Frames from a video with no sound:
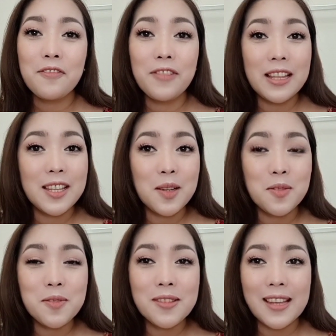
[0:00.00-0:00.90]

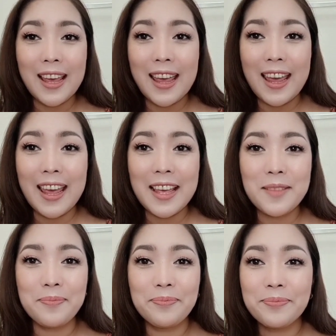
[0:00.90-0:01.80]
videos
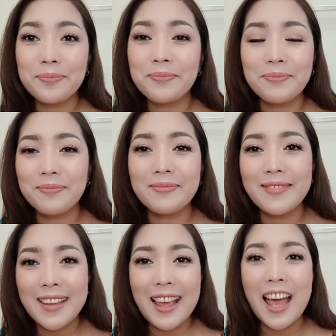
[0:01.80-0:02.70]
and
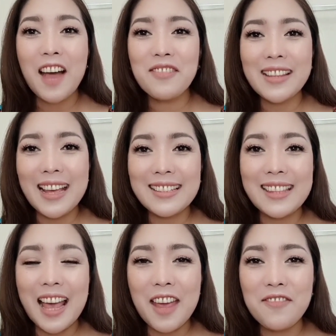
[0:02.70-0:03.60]
have a nice
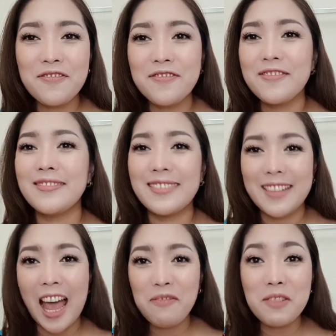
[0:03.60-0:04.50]
life.
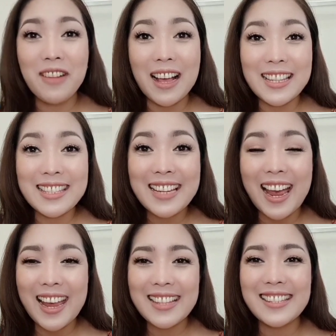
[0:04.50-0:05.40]
Happy
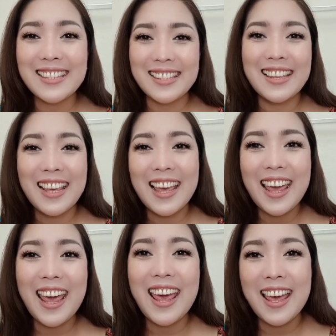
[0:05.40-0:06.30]
Valentine's
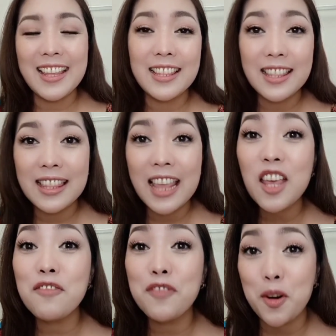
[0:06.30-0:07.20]
and
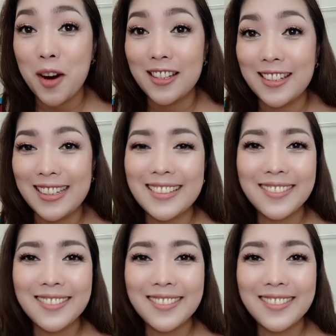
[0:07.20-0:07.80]
thank you for watching.